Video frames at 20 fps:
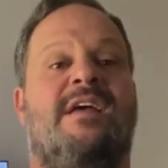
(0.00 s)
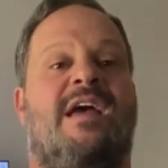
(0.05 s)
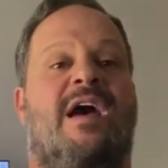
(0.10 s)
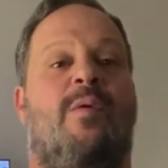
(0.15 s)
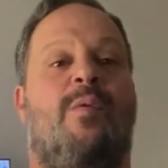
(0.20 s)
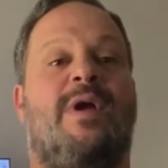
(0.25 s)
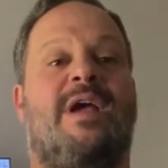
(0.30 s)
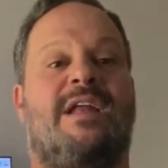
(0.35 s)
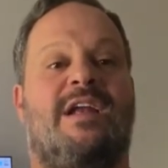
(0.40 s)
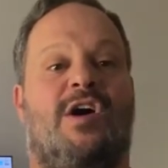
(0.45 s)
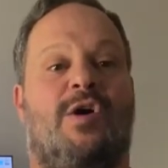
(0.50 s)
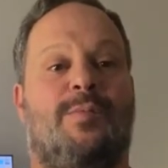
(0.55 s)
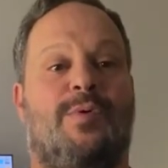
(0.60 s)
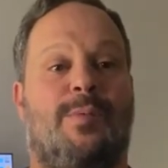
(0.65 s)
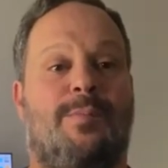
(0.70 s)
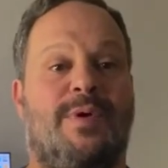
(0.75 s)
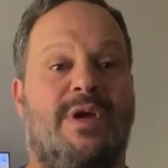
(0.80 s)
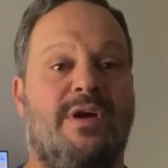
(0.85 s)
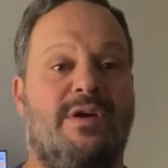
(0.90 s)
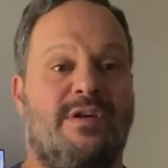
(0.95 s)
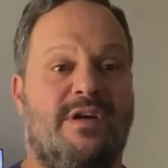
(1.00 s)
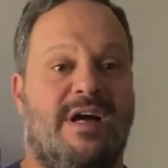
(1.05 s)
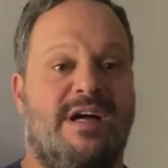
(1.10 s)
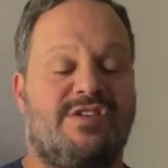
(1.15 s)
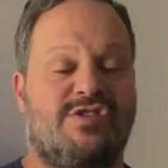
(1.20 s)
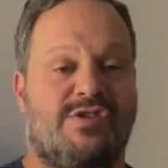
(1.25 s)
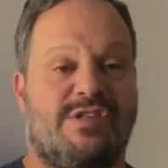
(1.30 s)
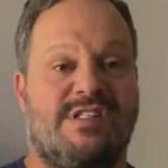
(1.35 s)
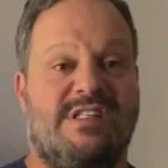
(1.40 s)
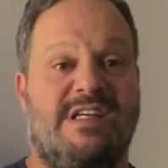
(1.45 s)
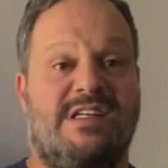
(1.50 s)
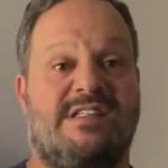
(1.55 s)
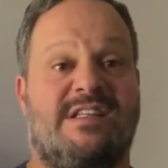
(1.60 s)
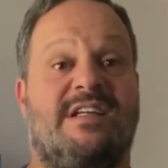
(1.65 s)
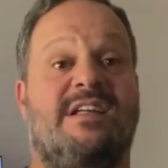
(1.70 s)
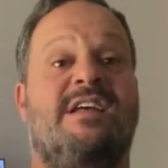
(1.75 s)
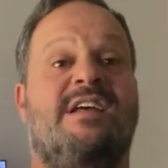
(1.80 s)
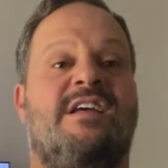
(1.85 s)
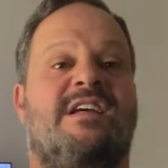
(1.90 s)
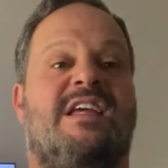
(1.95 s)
and we can help you periodize your season,